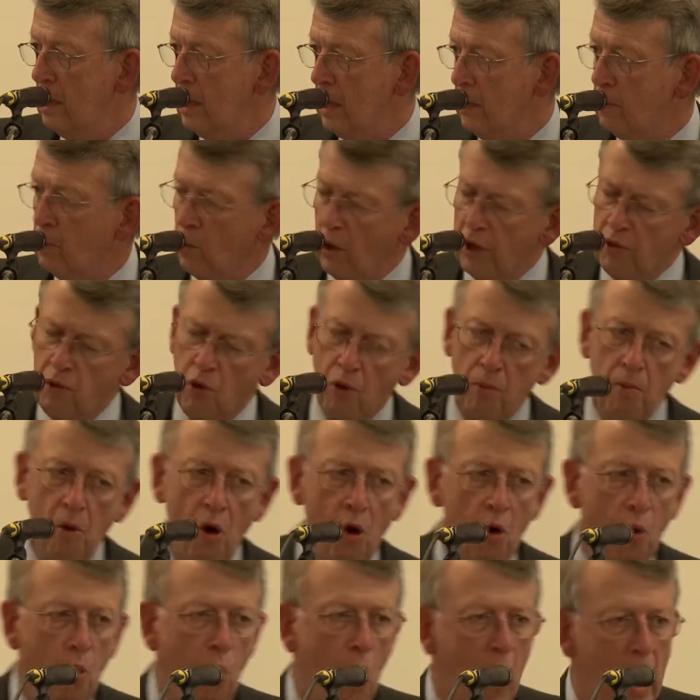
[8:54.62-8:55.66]
And we were
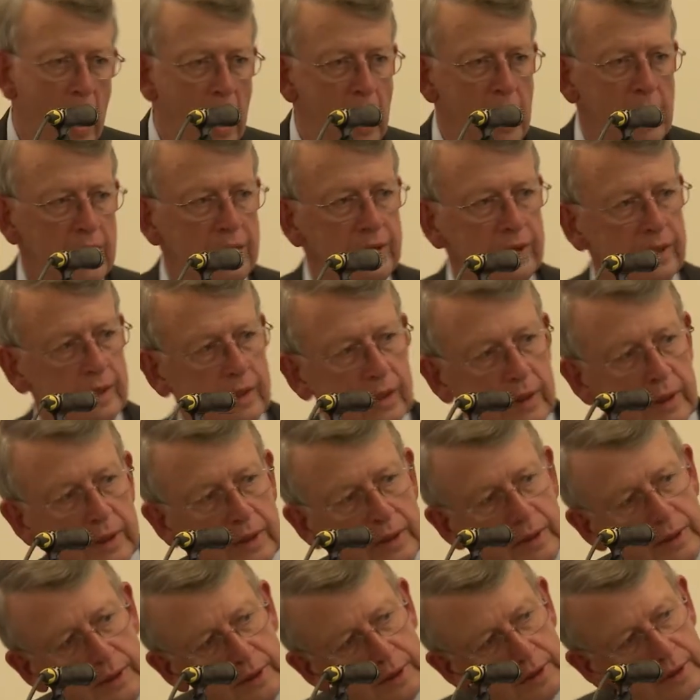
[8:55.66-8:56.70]
more wed
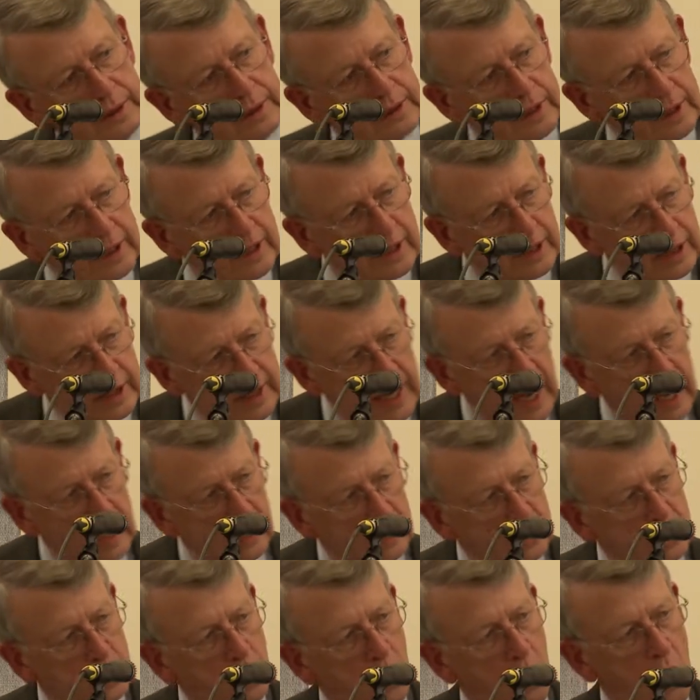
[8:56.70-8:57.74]
to the
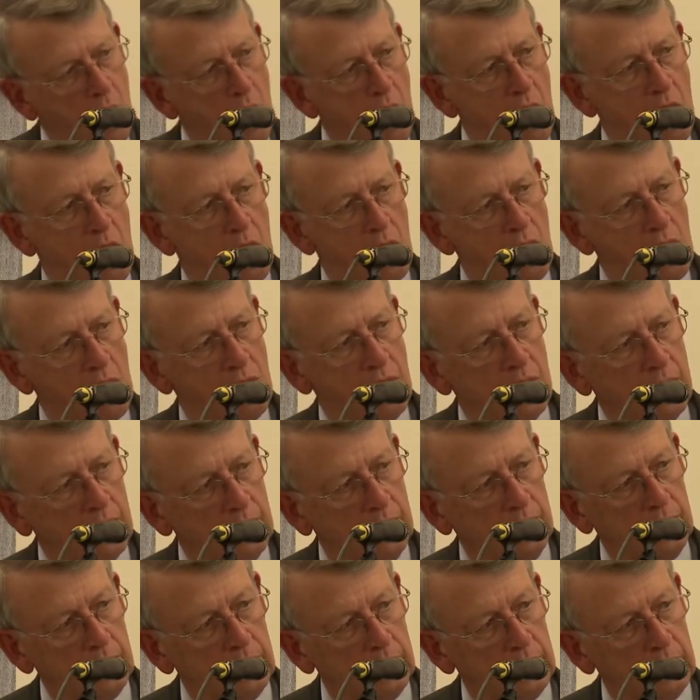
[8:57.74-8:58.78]
status quo
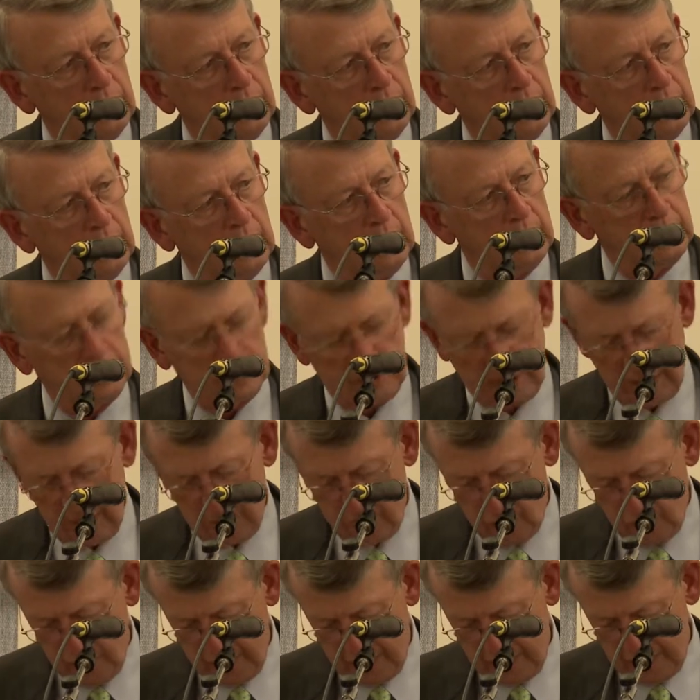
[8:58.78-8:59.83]

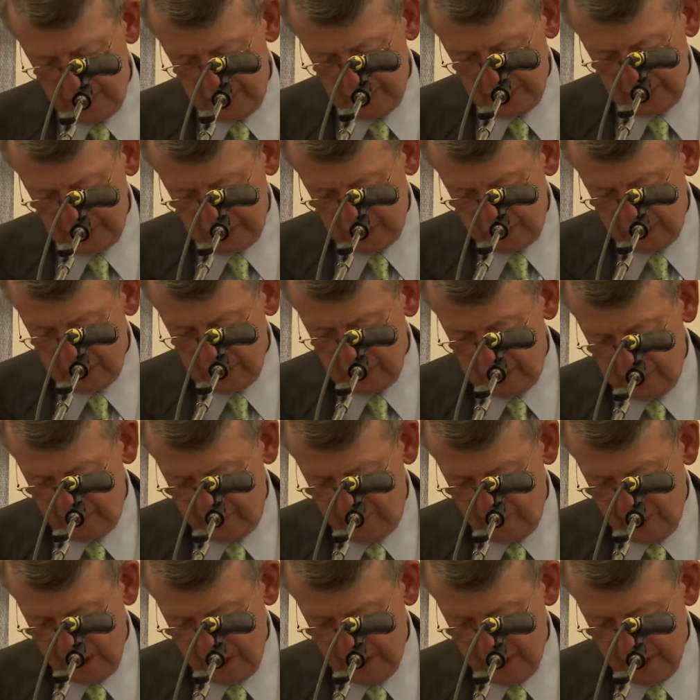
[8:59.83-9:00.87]
than we should
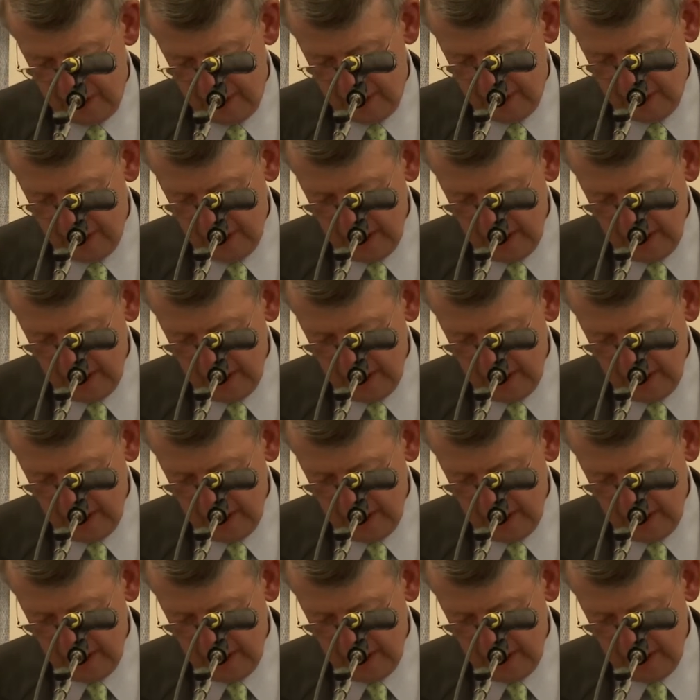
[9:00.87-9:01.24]
have been.